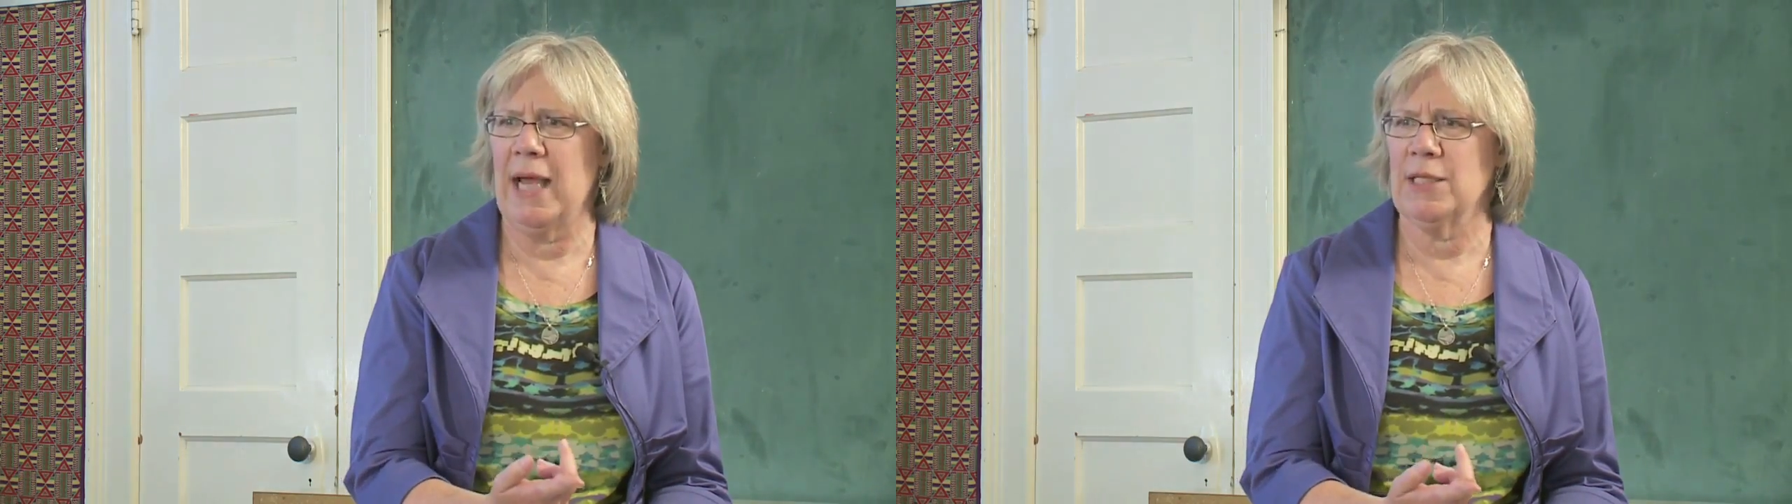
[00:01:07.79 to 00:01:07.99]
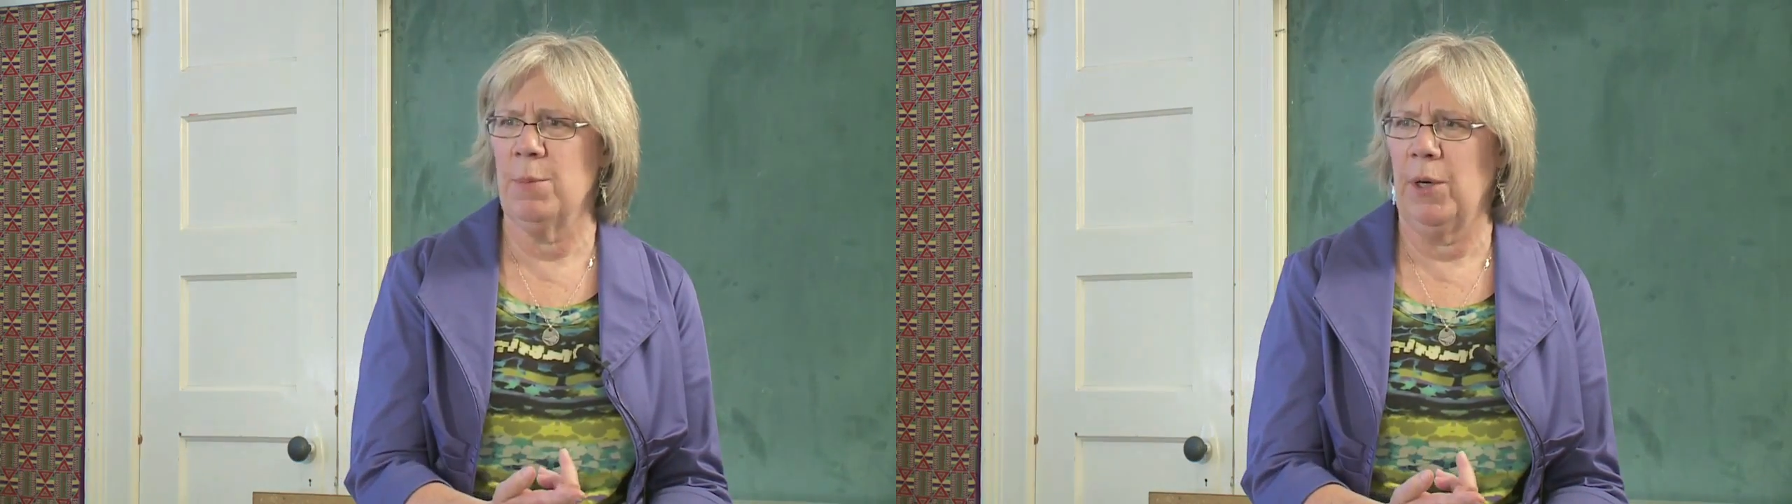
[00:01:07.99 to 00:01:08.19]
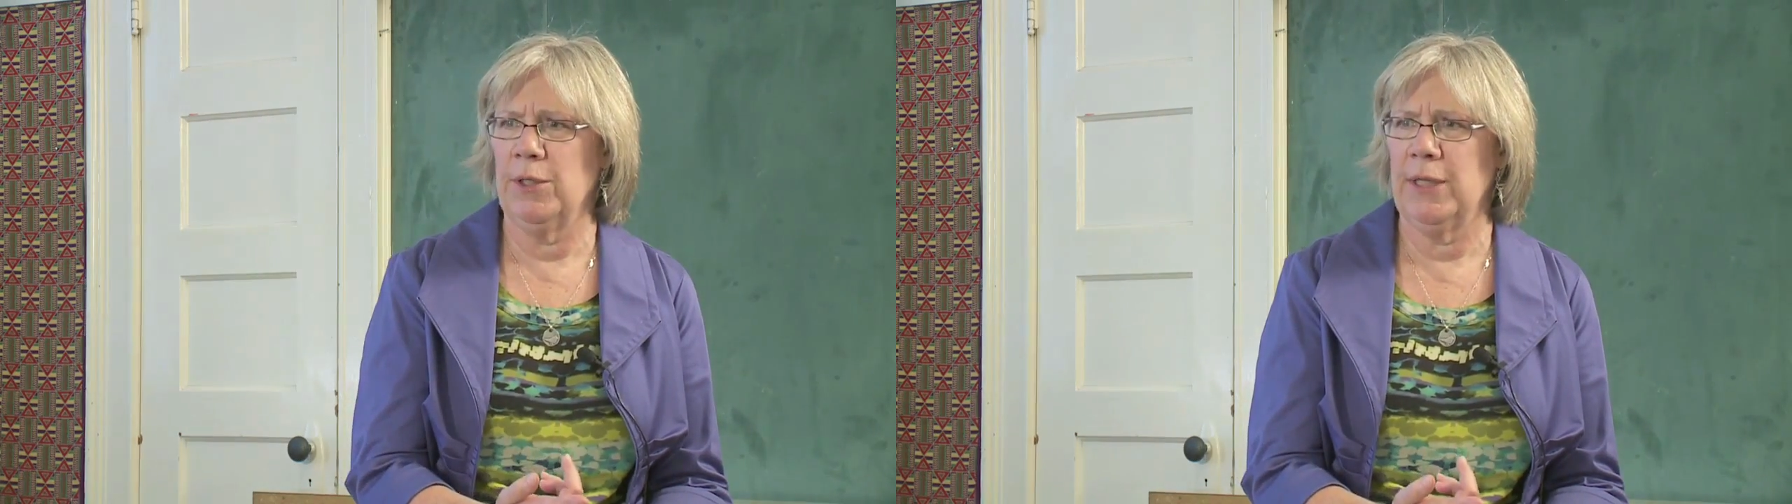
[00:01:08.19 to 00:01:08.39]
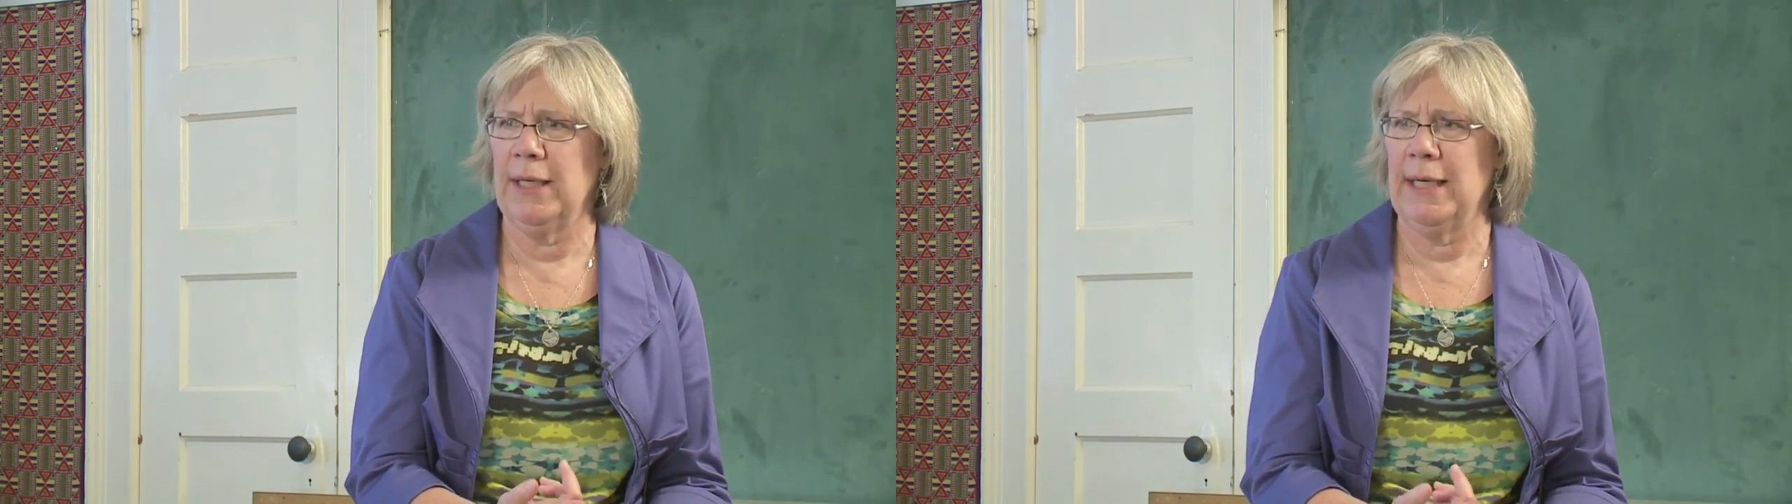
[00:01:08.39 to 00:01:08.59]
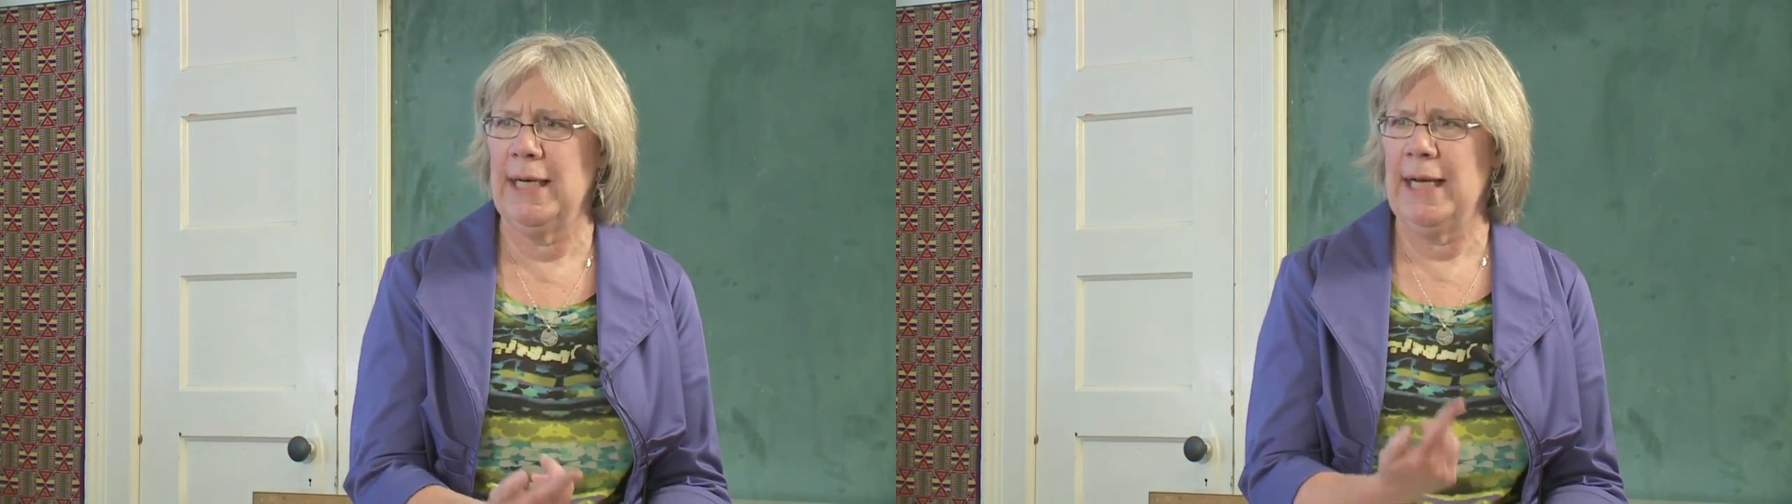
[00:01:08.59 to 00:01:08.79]
expert,
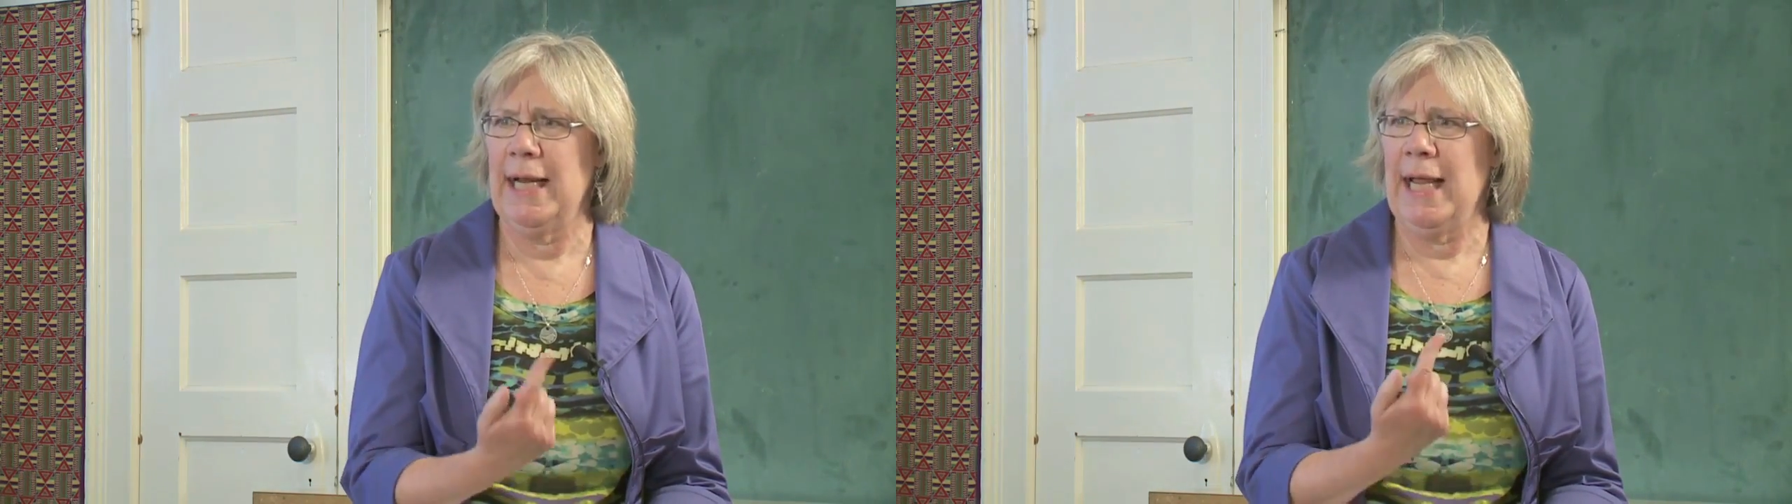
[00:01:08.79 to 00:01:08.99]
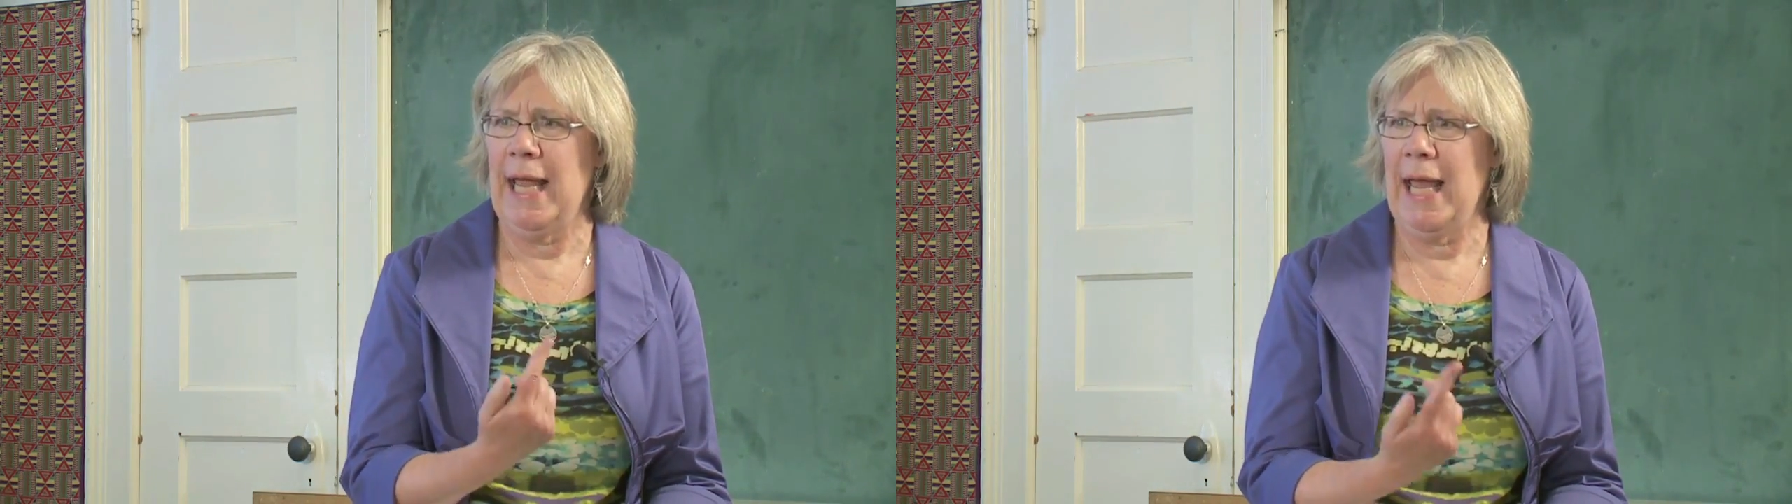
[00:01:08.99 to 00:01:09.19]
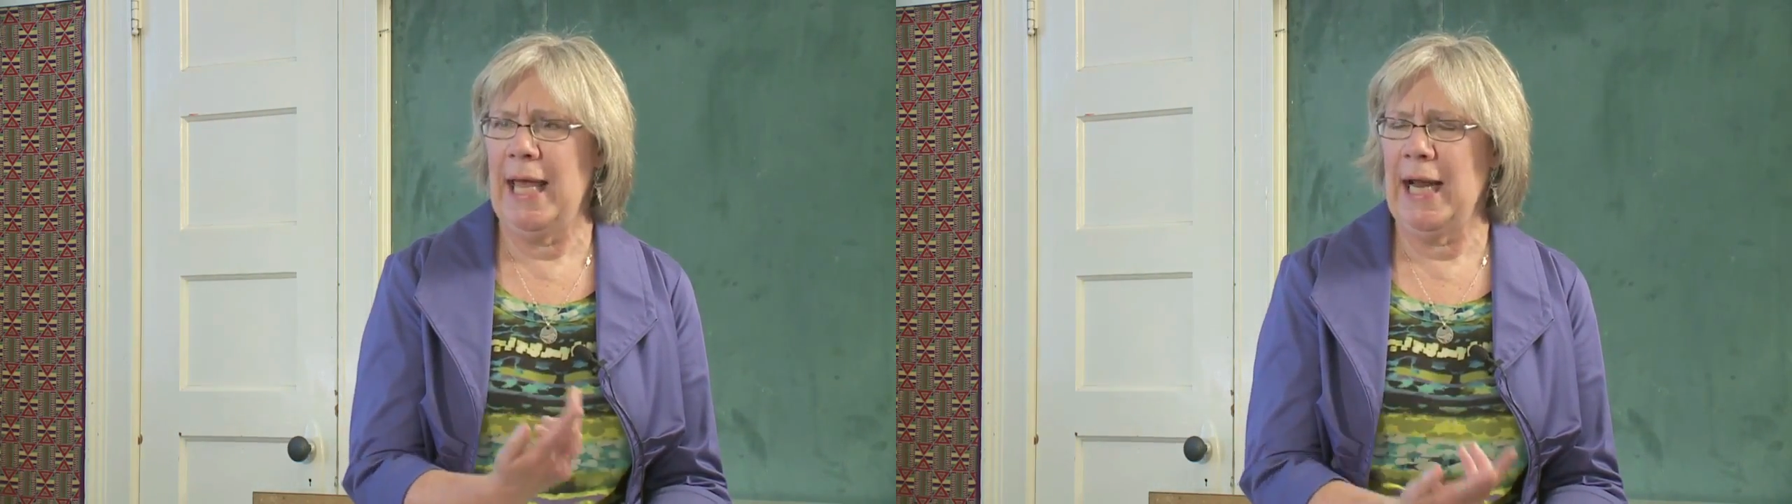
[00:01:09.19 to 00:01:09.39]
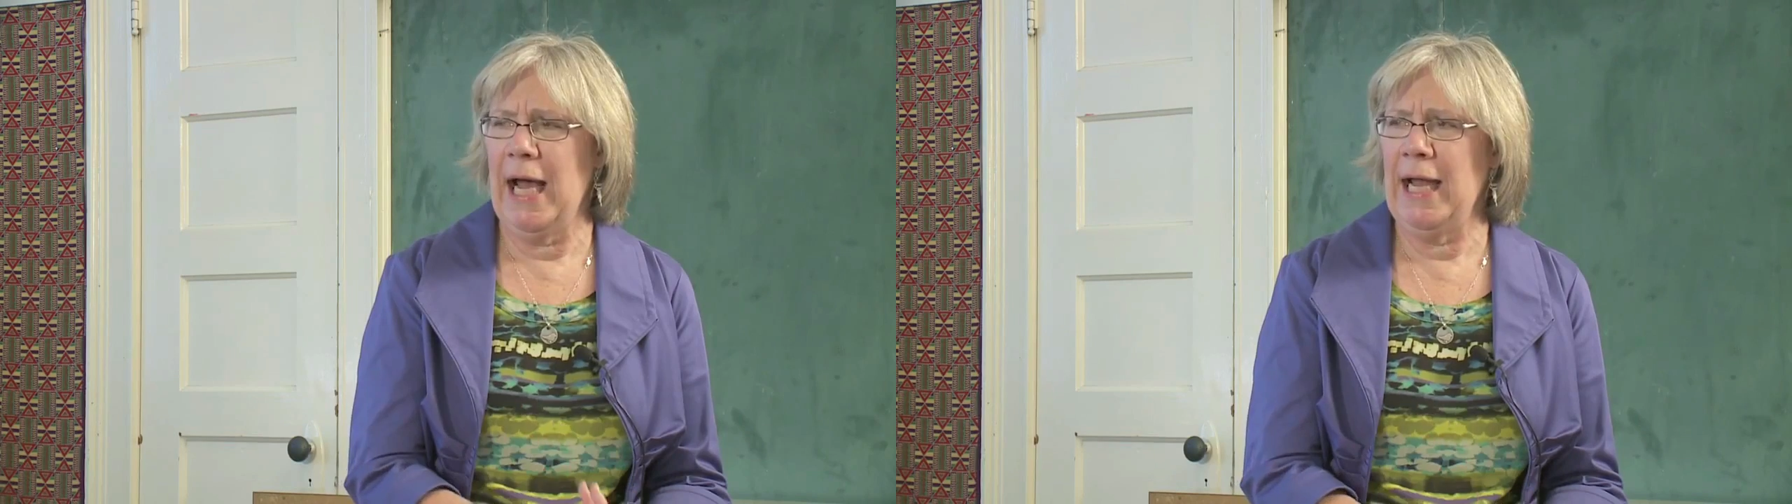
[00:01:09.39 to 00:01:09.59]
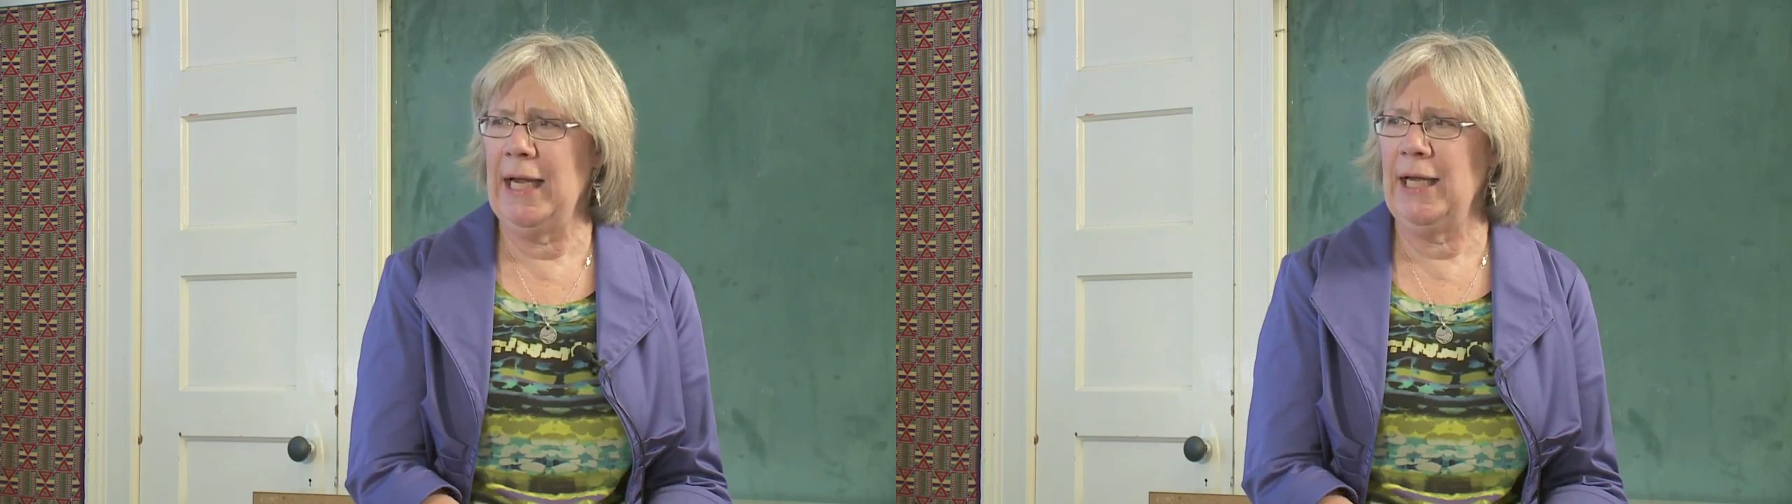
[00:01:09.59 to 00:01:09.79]
and
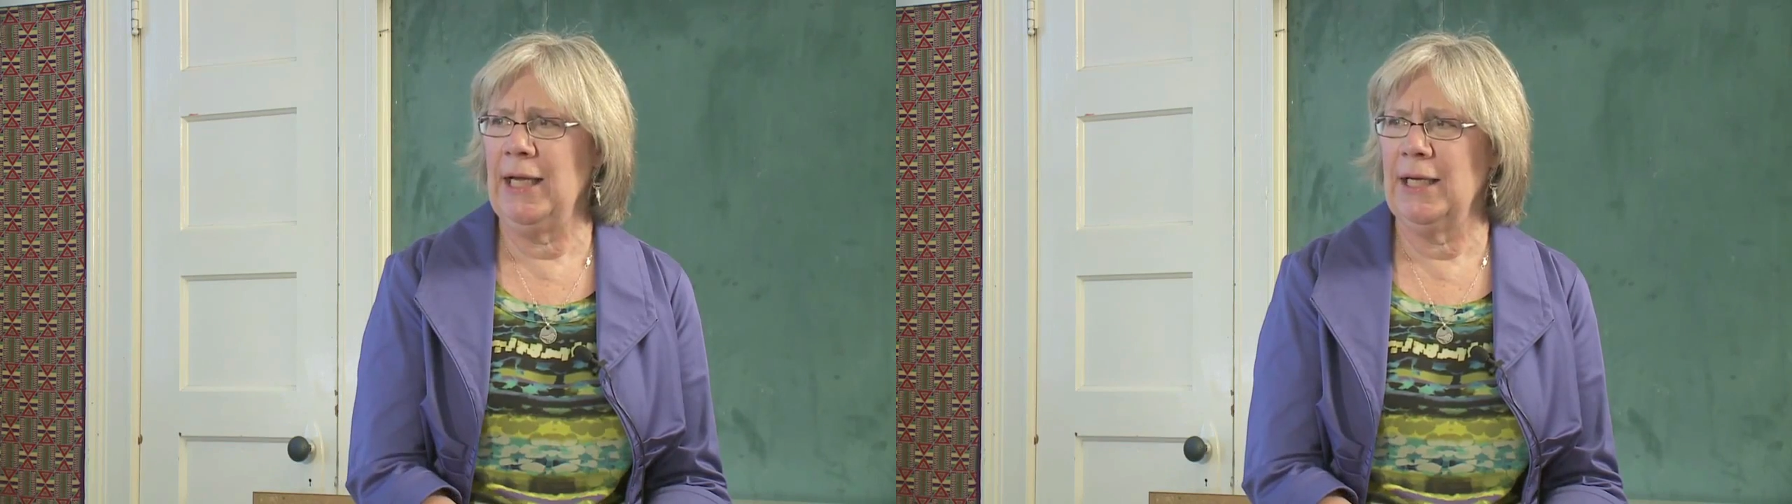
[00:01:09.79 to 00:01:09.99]
I